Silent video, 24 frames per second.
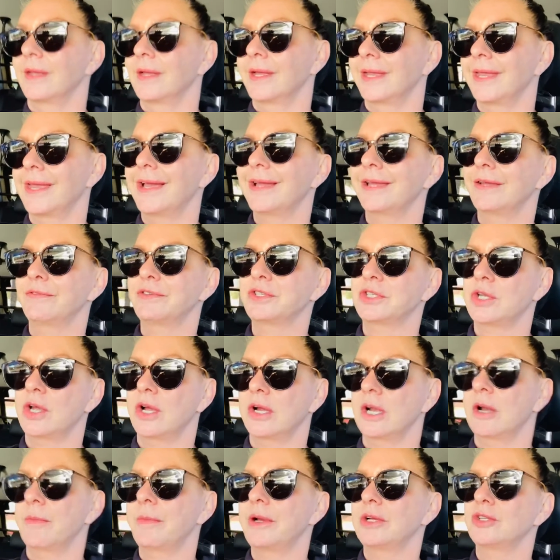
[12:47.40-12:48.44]
He was
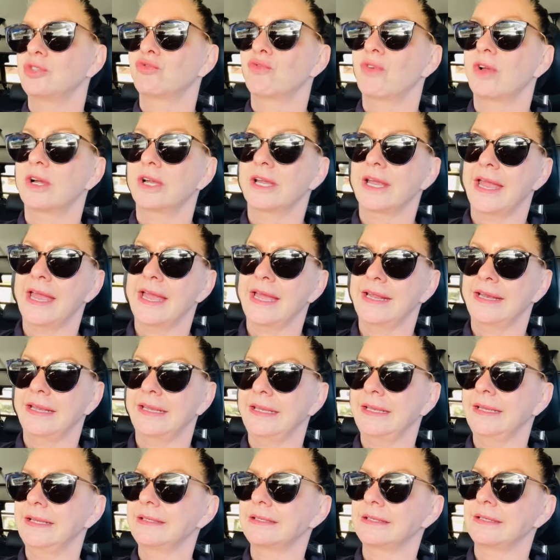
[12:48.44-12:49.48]
talking about drug
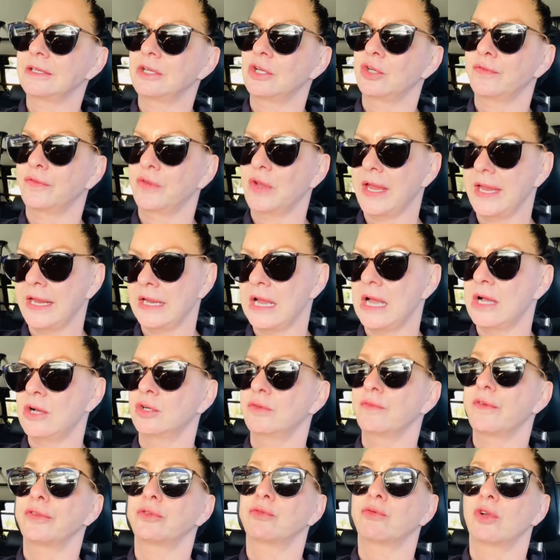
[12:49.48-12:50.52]
addicts. If you hang out
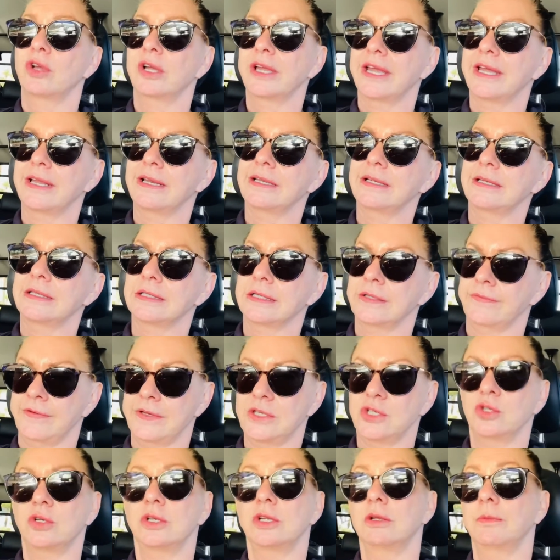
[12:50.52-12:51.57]
with drug addicts,
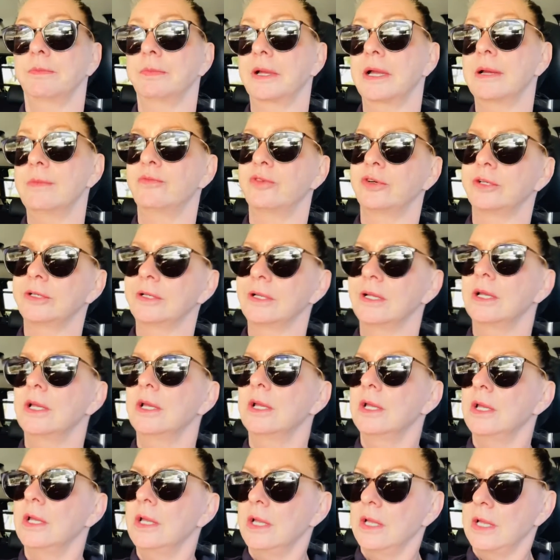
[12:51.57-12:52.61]
eventually you become one,
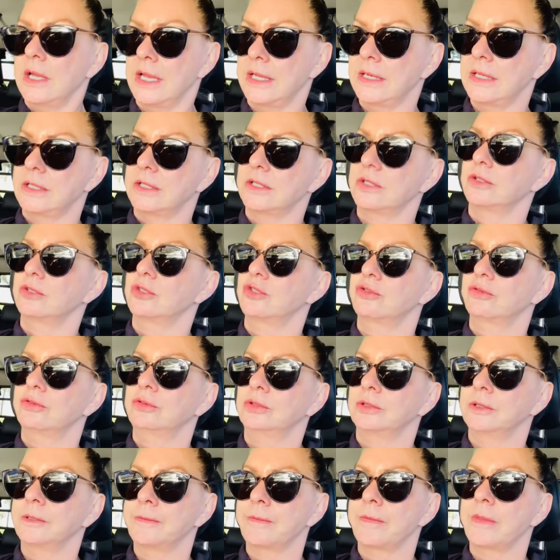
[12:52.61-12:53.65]
and it's so true.
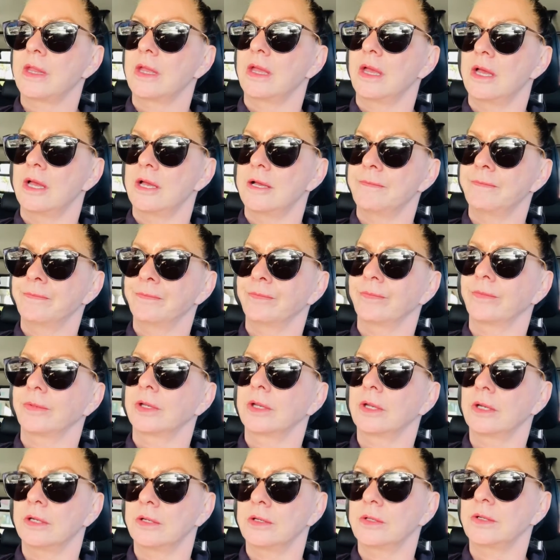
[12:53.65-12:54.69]

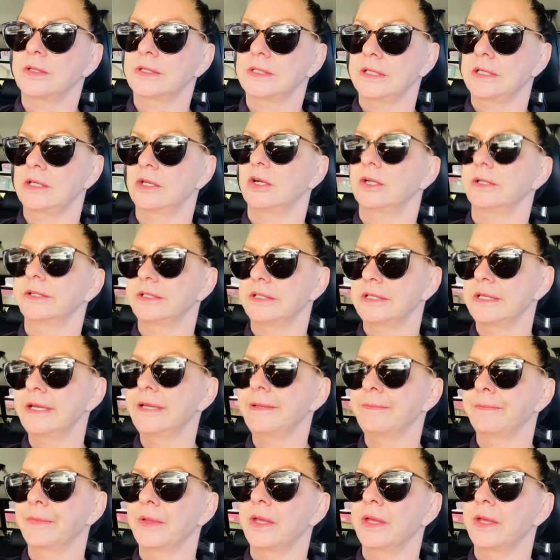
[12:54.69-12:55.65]
You see it all the time.